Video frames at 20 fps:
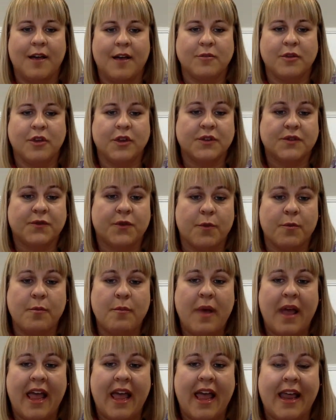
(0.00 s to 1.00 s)
used for
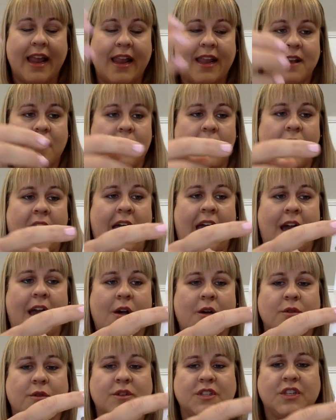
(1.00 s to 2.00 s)
men,
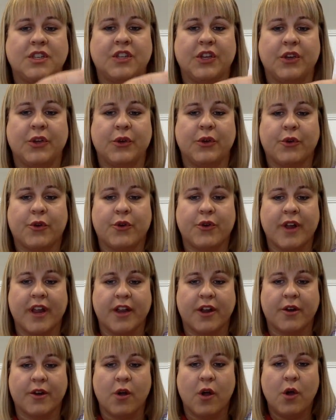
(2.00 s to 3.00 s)
how to create
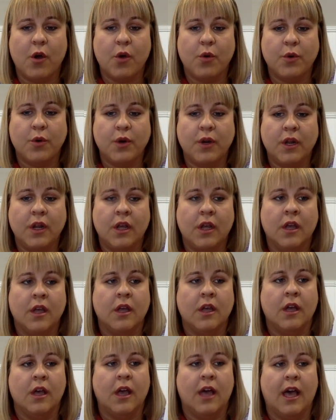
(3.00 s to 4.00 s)
your own
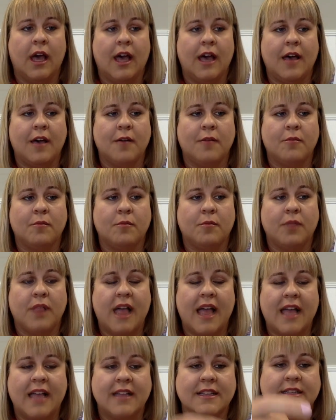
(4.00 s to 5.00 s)

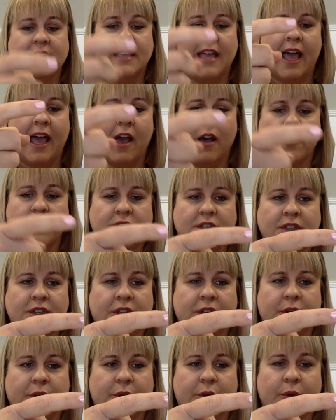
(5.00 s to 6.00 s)
blends, how
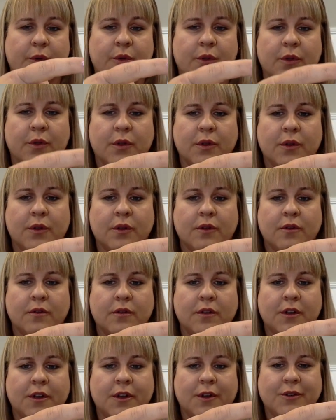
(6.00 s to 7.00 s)
to,
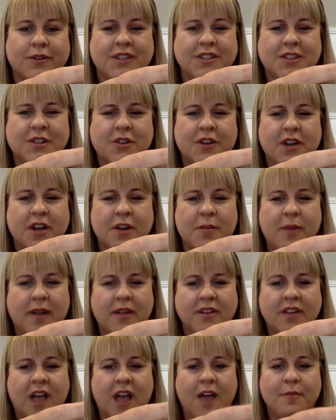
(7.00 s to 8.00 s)
just learning
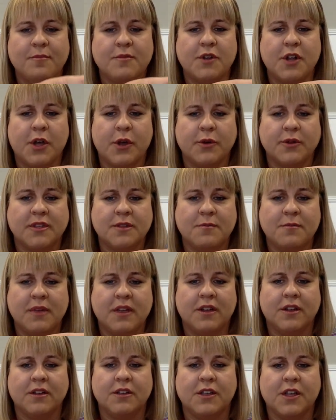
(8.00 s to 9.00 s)
about top notes,
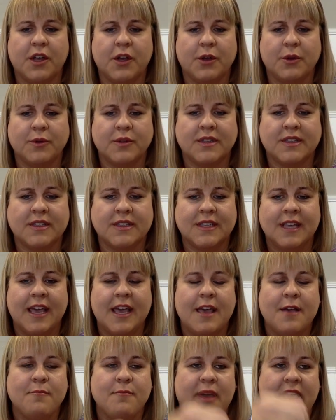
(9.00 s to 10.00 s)
middle notes,
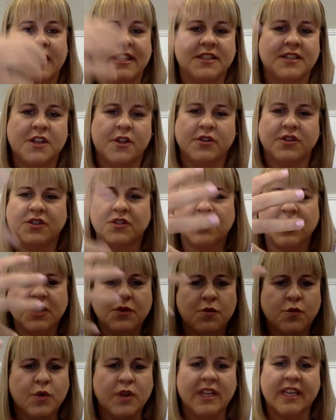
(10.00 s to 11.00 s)
base notes,
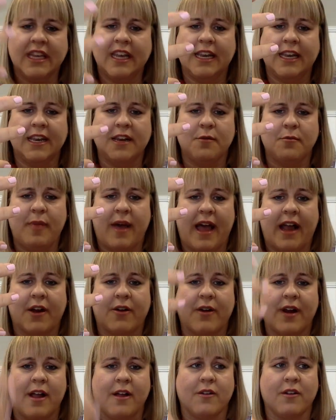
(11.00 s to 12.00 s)
just really getting a
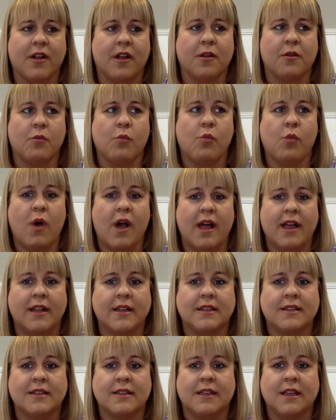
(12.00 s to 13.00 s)
background on
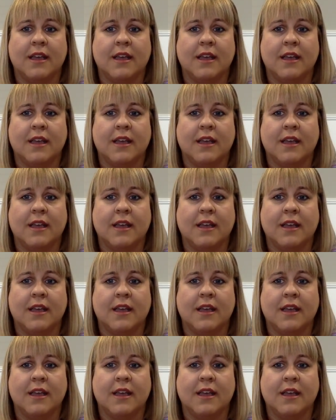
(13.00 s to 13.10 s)
what